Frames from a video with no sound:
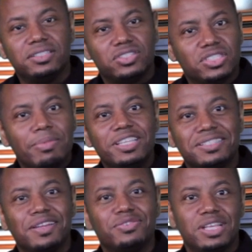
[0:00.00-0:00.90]
some of
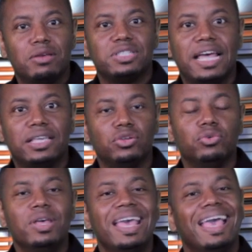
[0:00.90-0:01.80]
this stuff sounds like
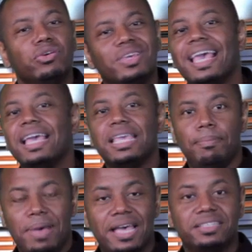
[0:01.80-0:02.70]
you, and you can't
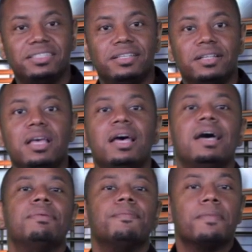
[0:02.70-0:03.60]
get past it,
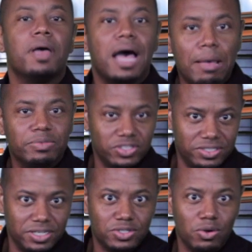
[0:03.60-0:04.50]
I'm a
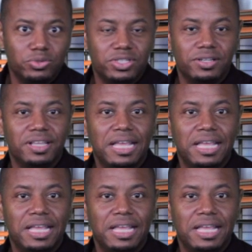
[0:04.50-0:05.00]
success coach.